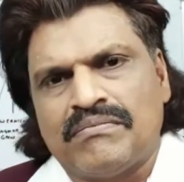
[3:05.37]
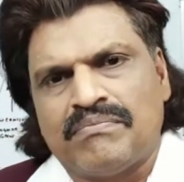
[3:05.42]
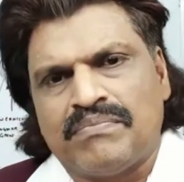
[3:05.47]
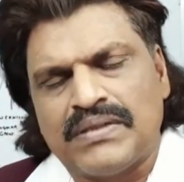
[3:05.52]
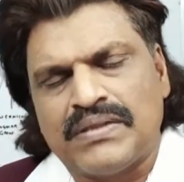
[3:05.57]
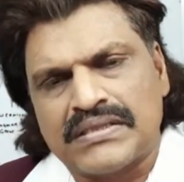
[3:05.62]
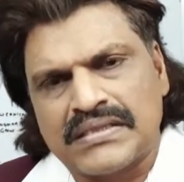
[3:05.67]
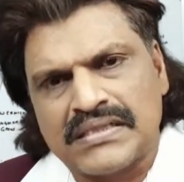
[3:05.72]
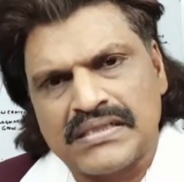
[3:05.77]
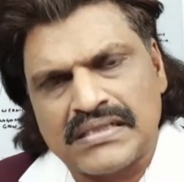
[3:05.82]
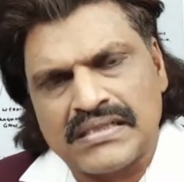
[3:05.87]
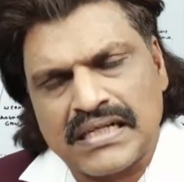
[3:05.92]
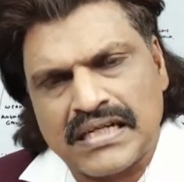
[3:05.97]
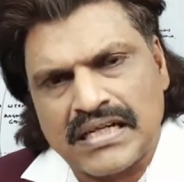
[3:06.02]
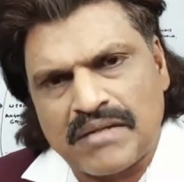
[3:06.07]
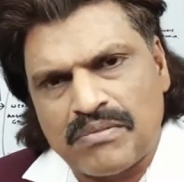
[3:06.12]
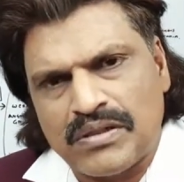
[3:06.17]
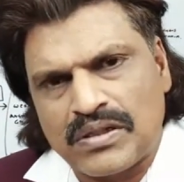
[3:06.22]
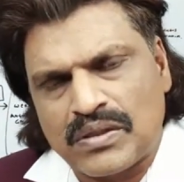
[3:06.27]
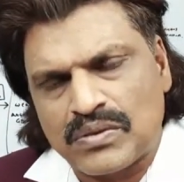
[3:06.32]
persons are
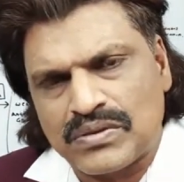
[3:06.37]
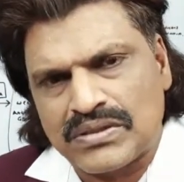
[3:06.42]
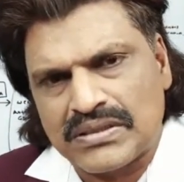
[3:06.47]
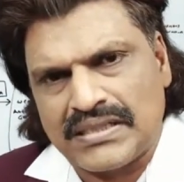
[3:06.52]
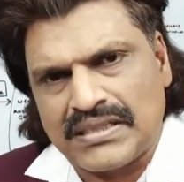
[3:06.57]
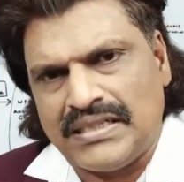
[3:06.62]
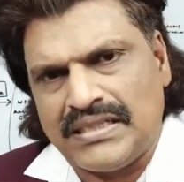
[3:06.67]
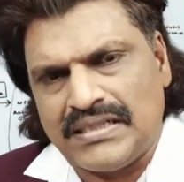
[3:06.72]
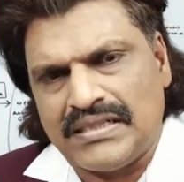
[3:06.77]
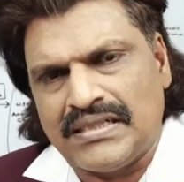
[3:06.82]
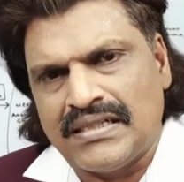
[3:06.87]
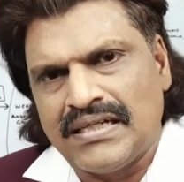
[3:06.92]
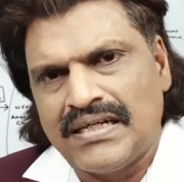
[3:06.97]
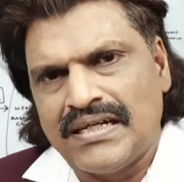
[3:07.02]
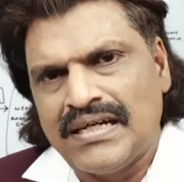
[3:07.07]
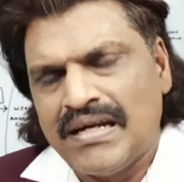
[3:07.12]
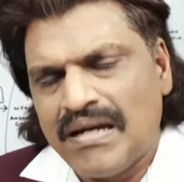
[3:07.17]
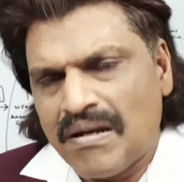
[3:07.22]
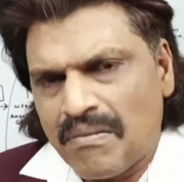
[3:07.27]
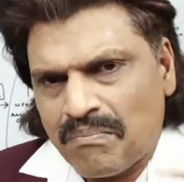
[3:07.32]
able to see,
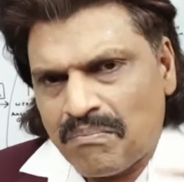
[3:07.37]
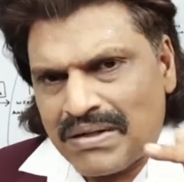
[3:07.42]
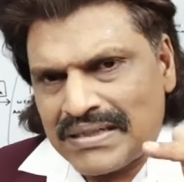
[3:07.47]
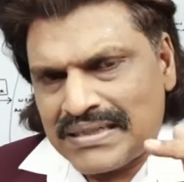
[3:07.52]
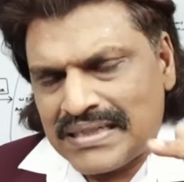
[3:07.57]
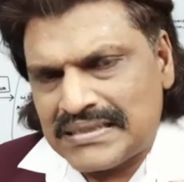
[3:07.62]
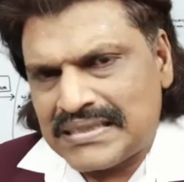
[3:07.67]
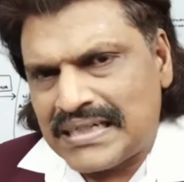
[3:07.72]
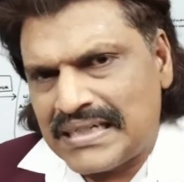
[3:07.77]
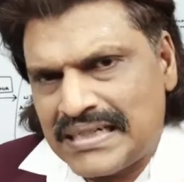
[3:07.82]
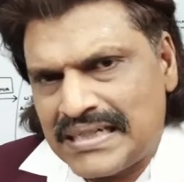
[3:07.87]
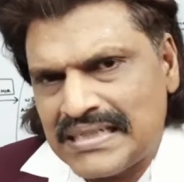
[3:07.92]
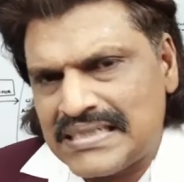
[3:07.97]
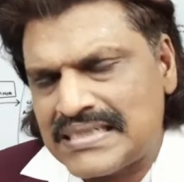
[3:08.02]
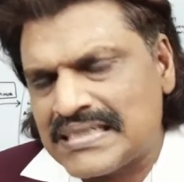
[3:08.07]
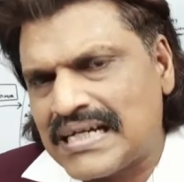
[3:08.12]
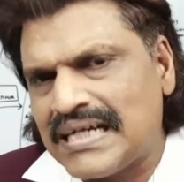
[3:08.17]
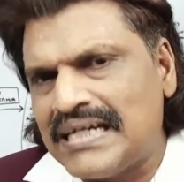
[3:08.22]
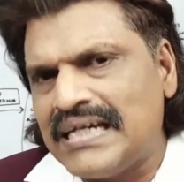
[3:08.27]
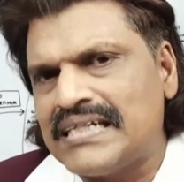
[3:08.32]
but there's a
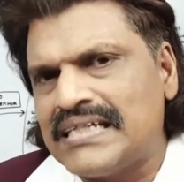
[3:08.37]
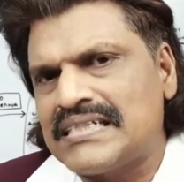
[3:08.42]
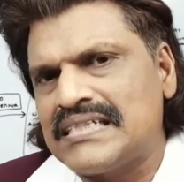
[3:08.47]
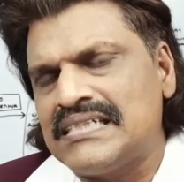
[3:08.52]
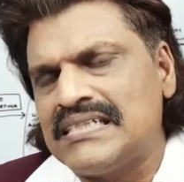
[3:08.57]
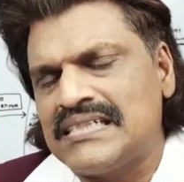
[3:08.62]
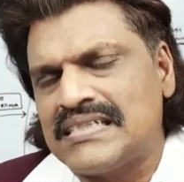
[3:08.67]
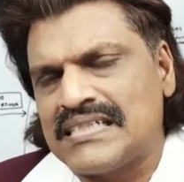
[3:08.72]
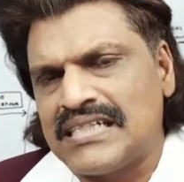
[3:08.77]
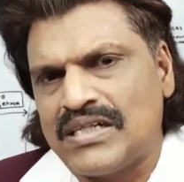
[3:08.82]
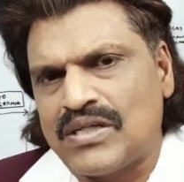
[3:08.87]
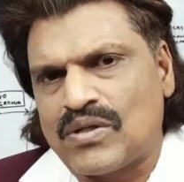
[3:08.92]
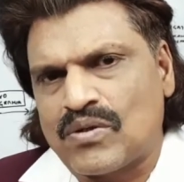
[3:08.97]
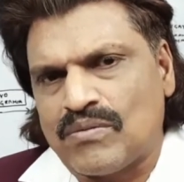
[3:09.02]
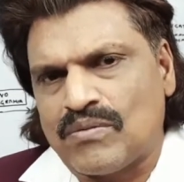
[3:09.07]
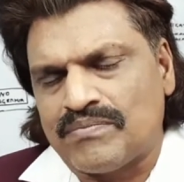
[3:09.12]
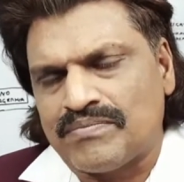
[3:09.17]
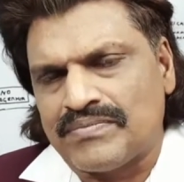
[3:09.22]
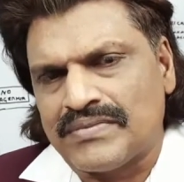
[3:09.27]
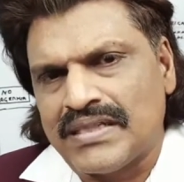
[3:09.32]
disconnection
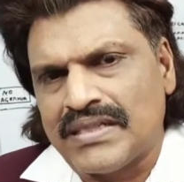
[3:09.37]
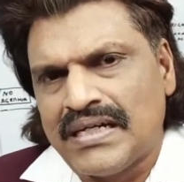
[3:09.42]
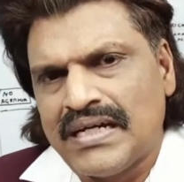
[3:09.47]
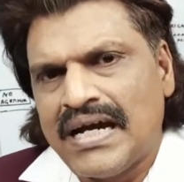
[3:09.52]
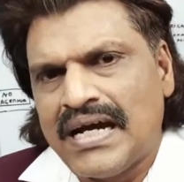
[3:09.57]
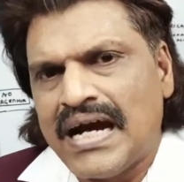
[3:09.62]
syndrome,